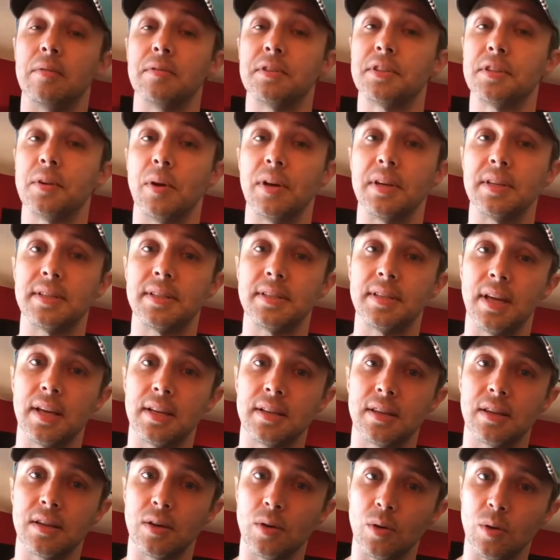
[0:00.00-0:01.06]
So I
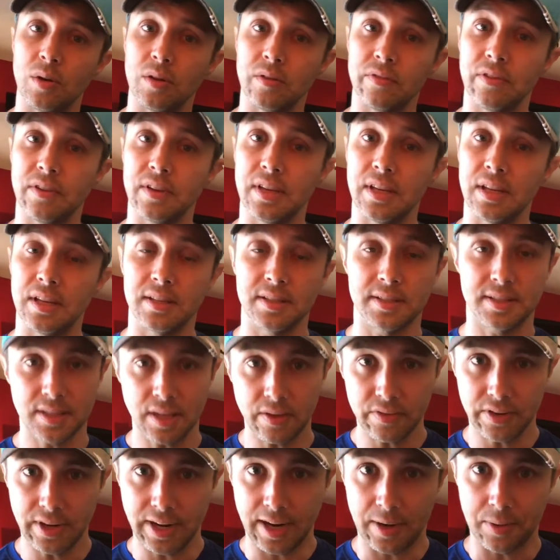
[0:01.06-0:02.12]
set the goal of getting
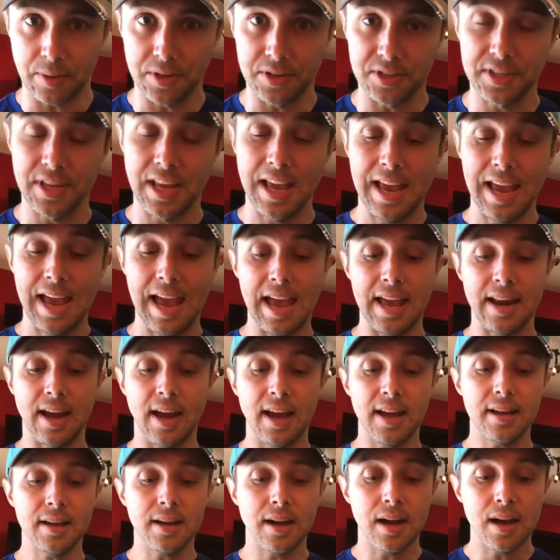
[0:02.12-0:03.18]
7 hours, and
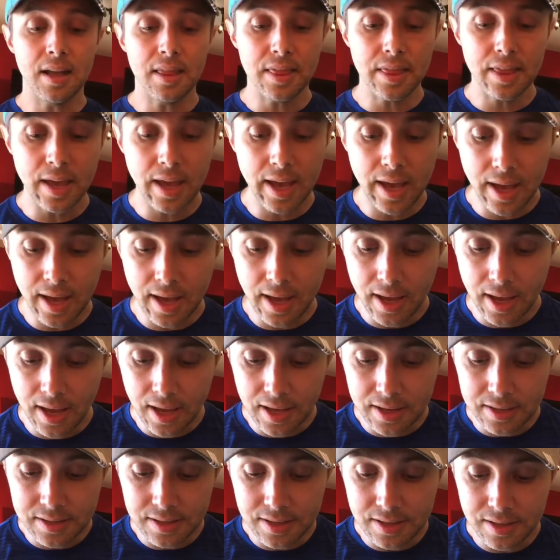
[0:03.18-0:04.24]
I got
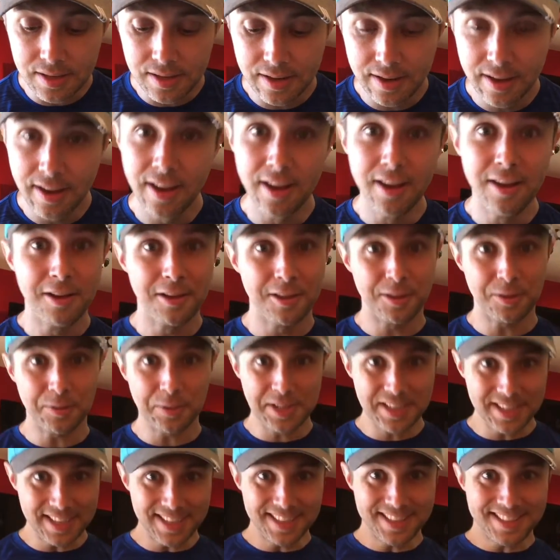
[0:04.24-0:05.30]
that
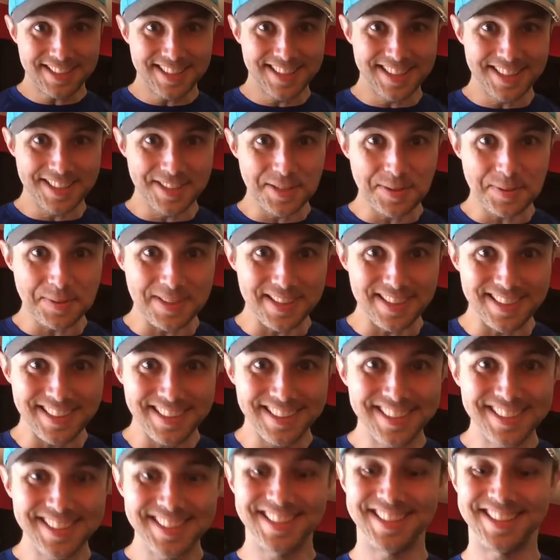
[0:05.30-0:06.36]
3 nights this week.
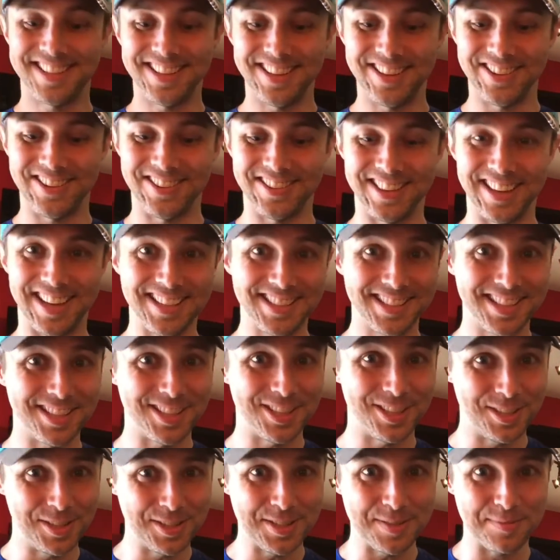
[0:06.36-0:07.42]
So that's a
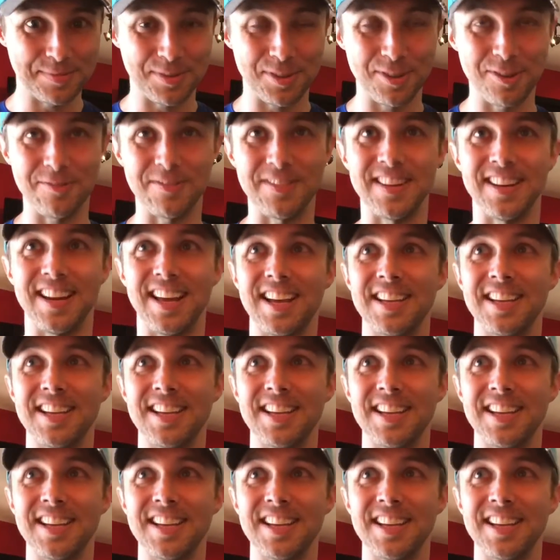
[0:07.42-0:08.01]
huge improvement.